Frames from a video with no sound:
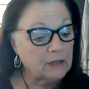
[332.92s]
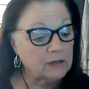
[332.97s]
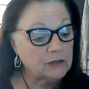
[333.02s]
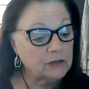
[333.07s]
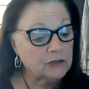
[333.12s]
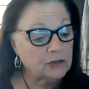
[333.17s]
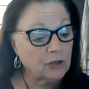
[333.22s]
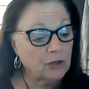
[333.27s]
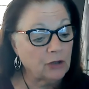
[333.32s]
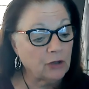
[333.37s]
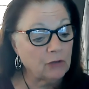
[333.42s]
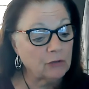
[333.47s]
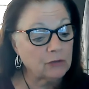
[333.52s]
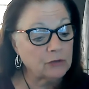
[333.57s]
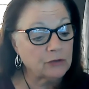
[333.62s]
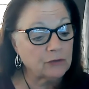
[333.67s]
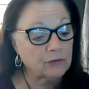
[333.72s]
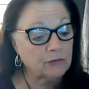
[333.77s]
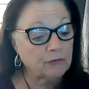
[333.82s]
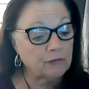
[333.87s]
So
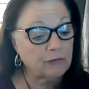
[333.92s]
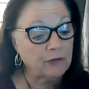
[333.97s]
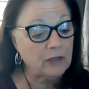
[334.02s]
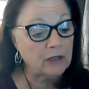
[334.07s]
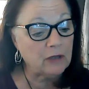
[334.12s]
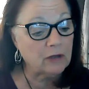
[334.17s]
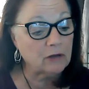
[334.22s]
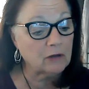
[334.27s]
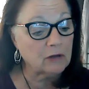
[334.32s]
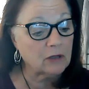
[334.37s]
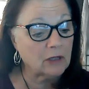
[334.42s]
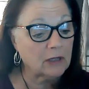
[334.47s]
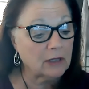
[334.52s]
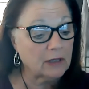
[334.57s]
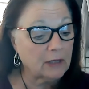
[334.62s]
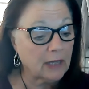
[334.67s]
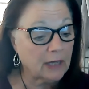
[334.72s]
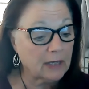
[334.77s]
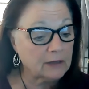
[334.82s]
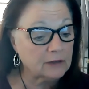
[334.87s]
to feel
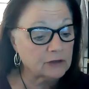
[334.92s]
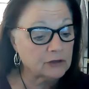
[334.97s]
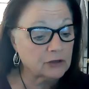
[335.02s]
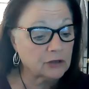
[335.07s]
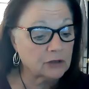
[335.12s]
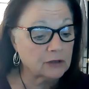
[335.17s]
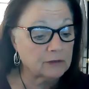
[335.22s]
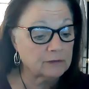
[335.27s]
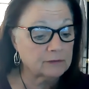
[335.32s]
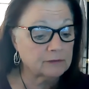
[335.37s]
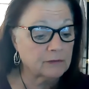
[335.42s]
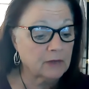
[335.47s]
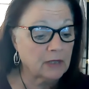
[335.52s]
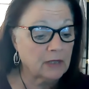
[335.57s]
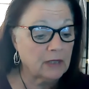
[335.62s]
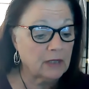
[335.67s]
connection